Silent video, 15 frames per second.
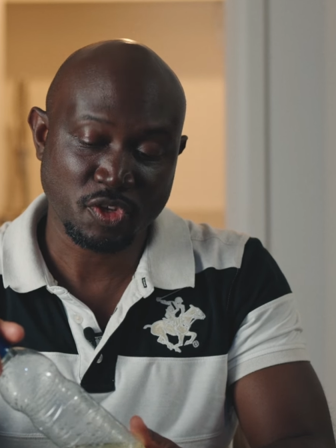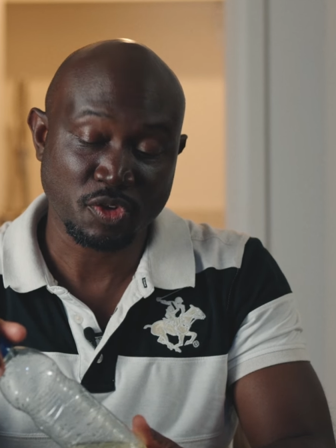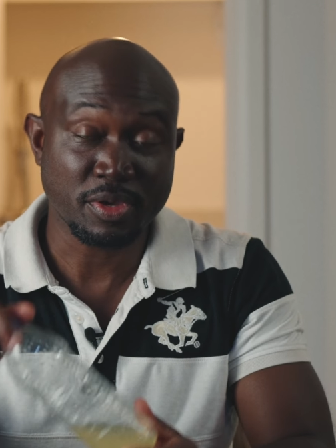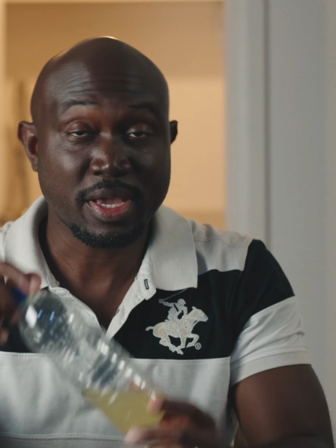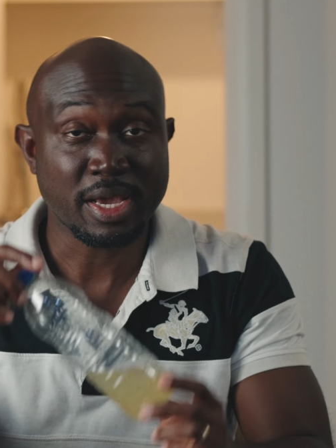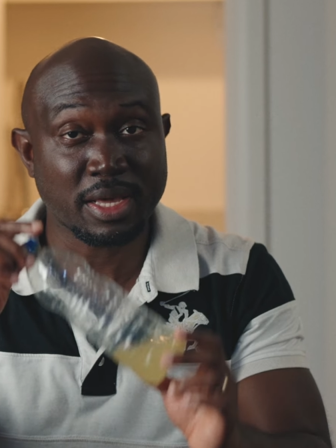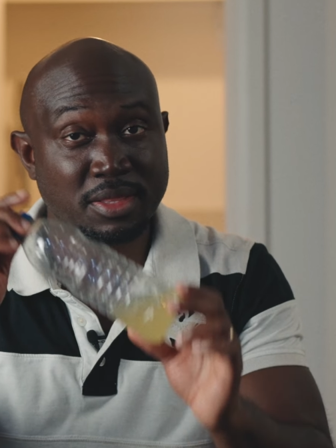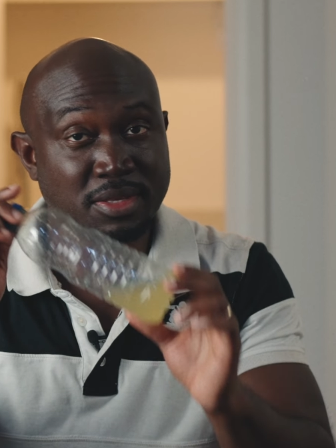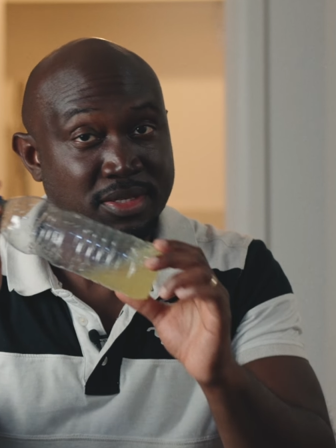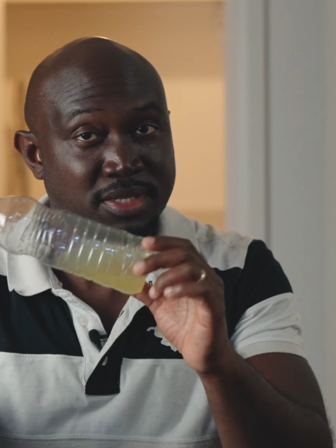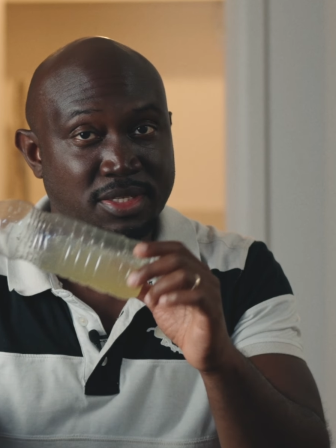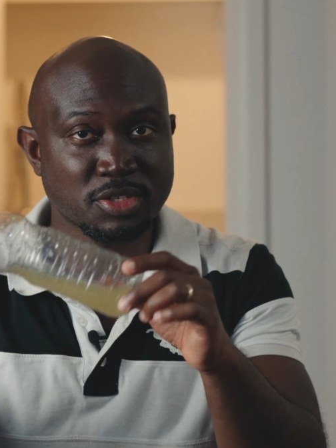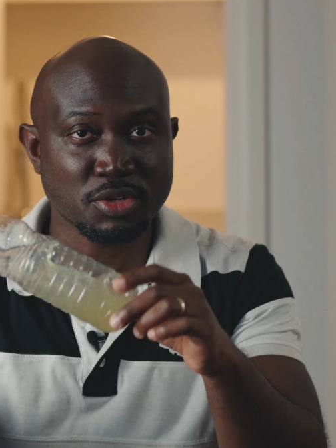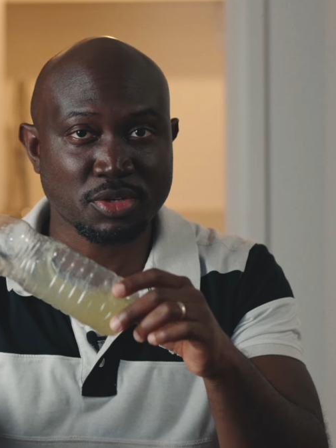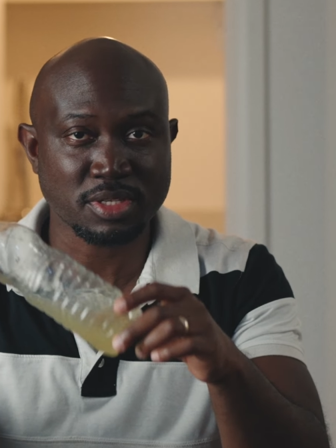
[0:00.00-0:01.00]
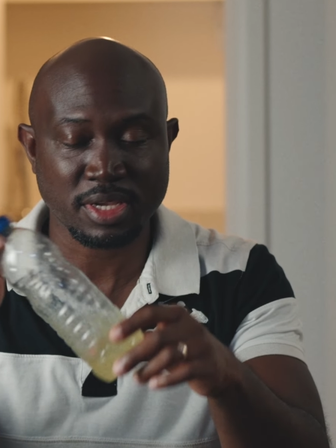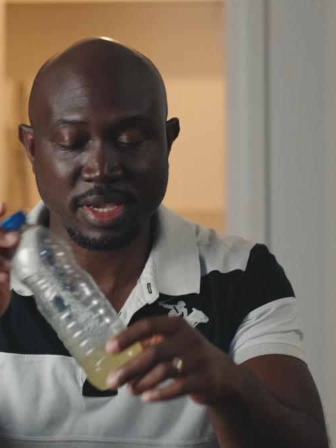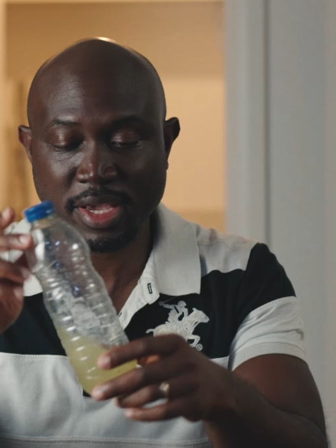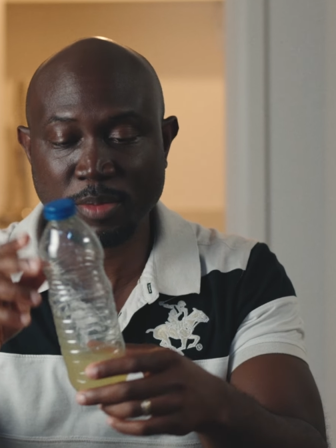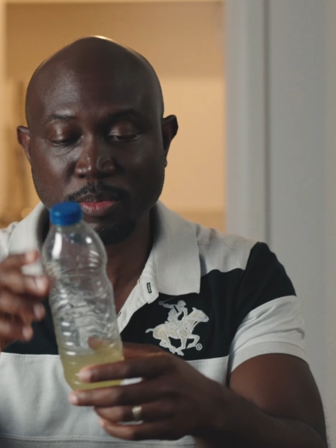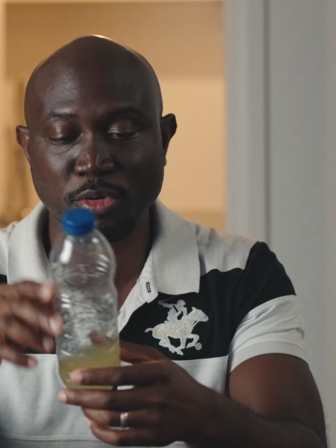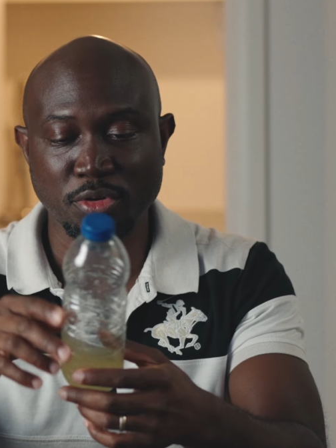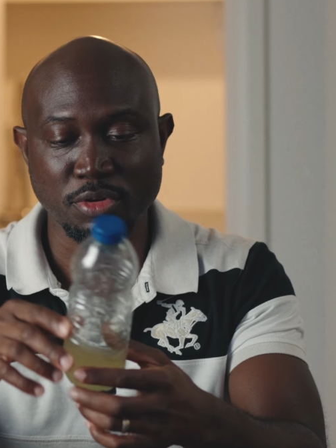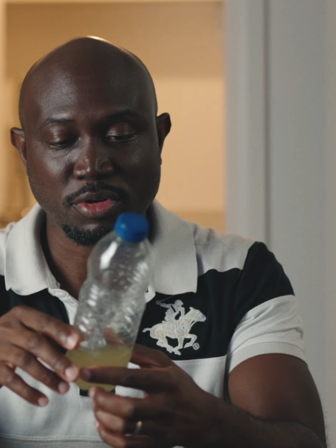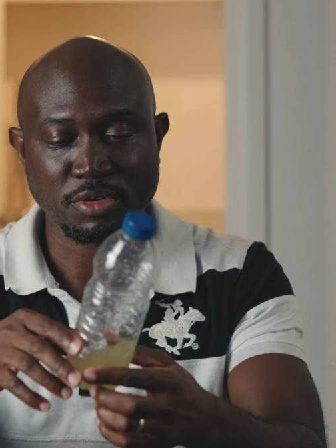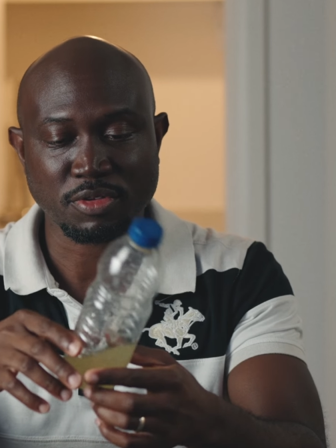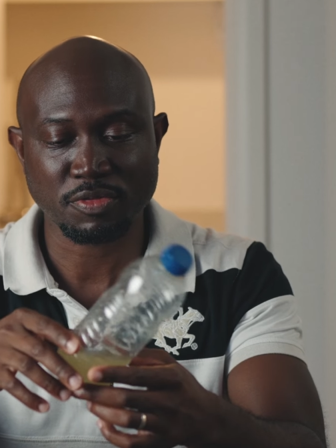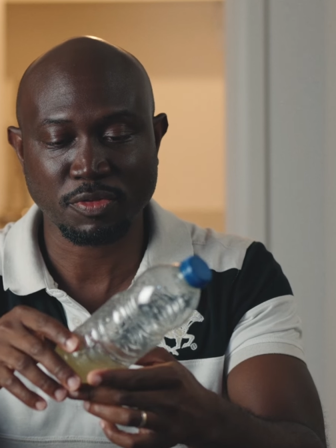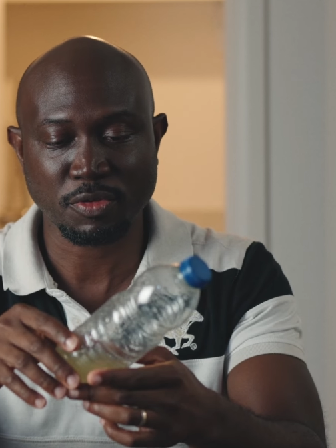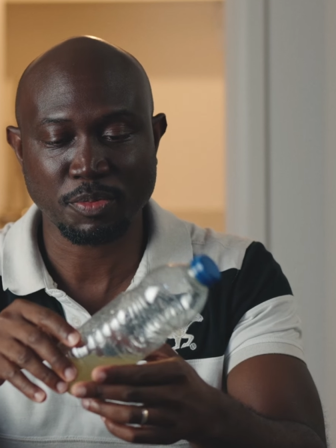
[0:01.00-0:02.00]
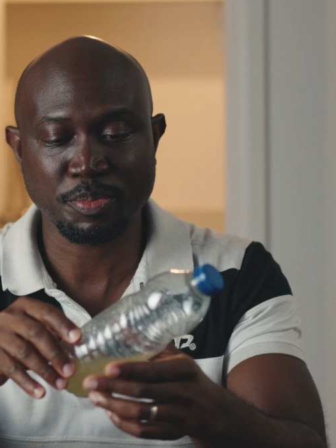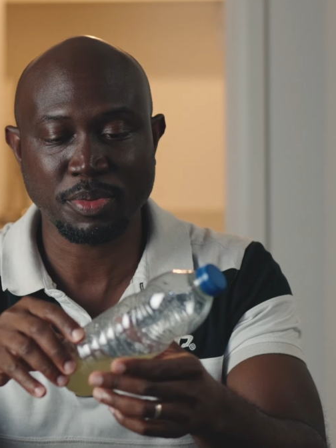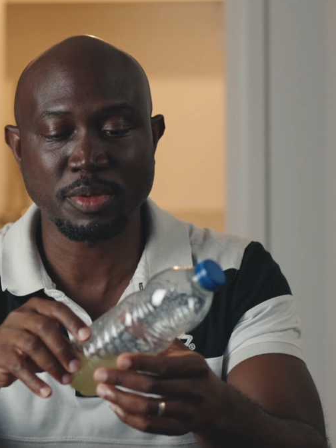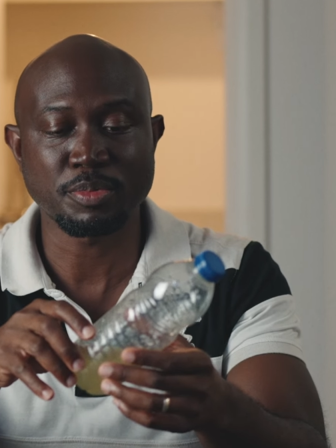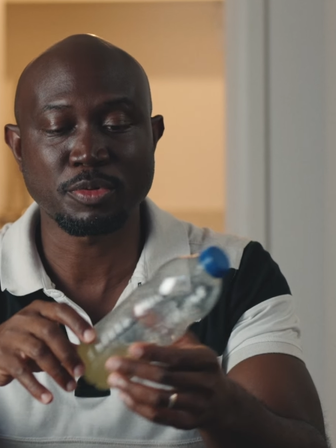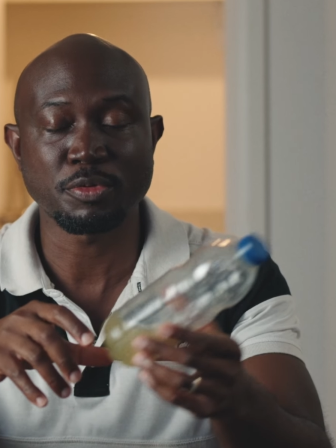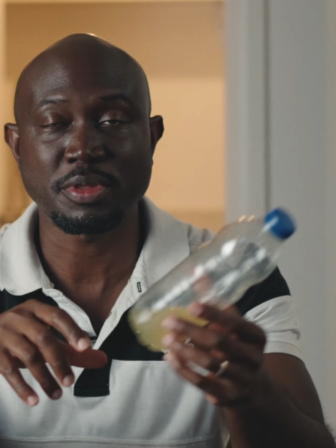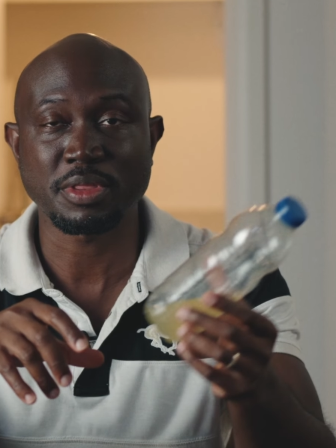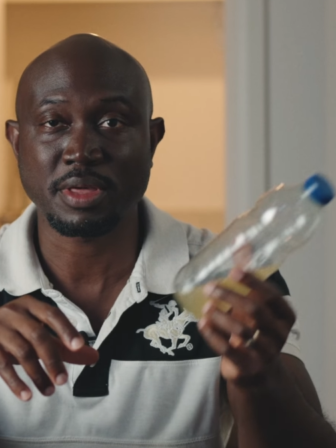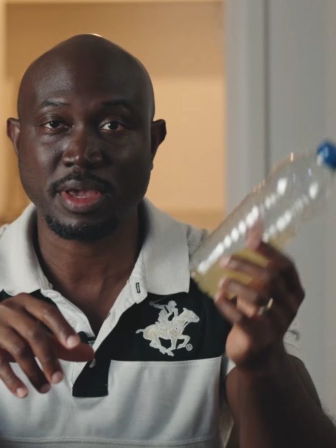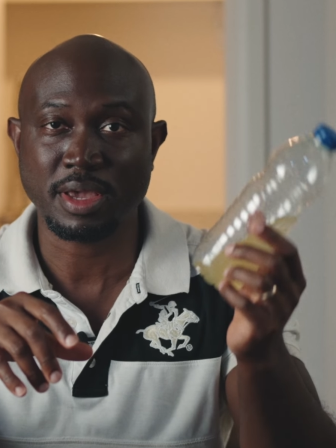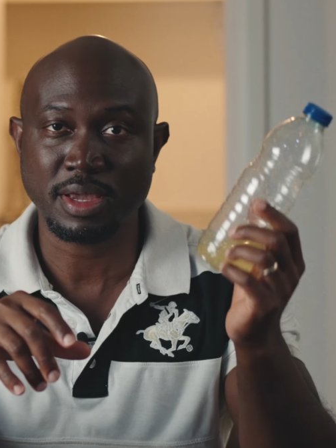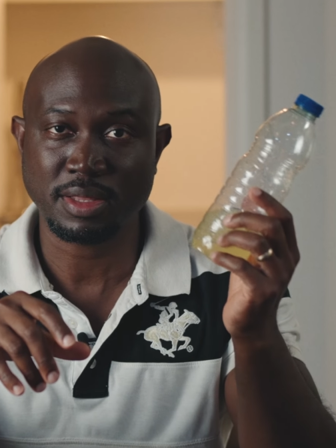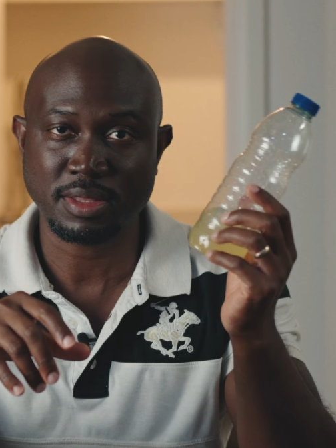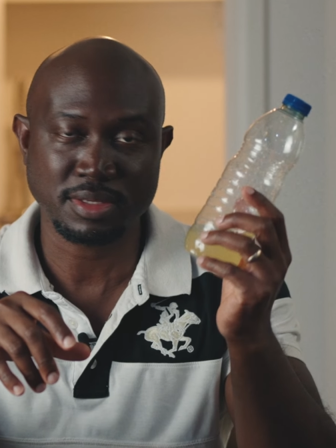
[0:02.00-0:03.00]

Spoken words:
This is not a hair product for people with hair.